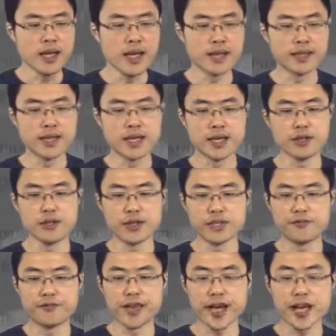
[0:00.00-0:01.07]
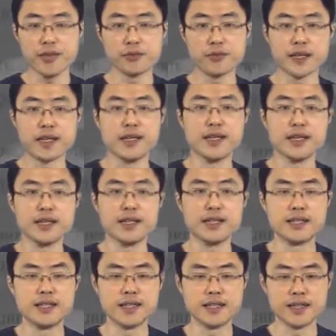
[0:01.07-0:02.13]
And then you evaluate
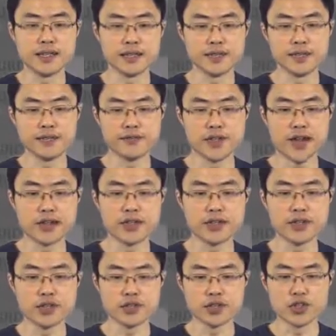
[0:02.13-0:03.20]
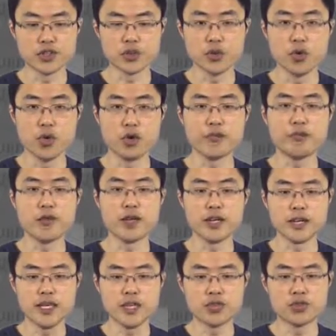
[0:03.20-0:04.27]
the validation score for
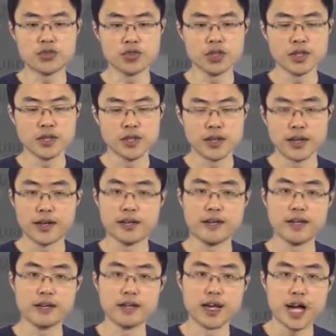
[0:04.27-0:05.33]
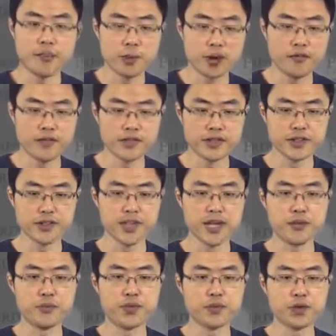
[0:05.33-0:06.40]
each hypothesis
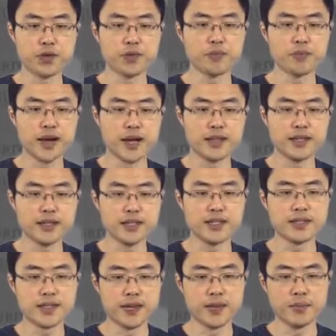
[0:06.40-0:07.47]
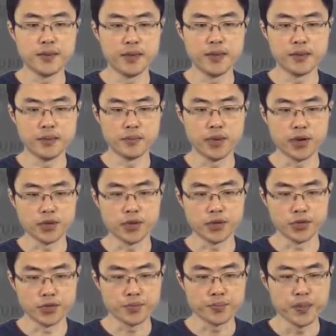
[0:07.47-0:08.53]
that are returned by these
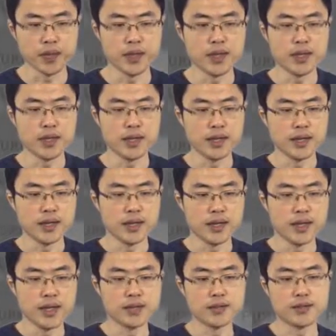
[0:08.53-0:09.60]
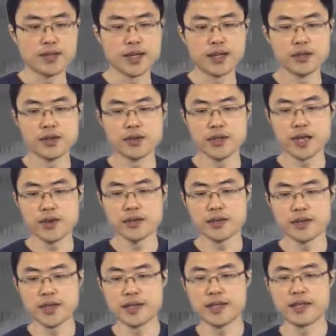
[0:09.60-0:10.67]
models. And then you
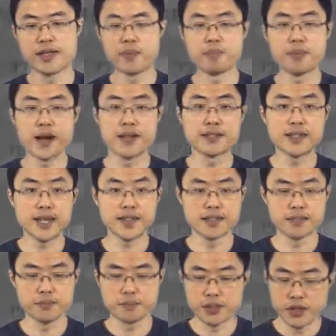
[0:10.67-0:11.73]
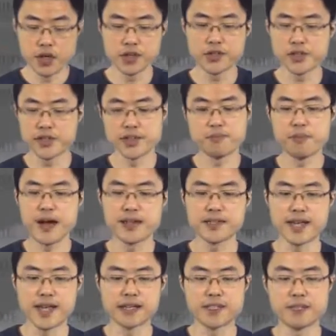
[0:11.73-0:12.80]
calculate the unbiased estimate. Because it's an unbiased
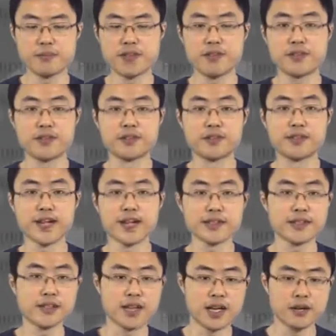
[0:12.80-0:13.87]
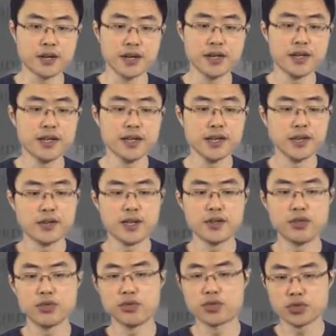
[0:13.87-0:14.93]
estimate of the testing error, then
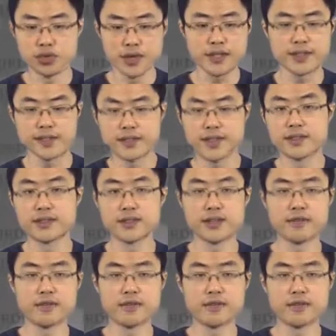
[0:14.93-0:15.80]
you trust this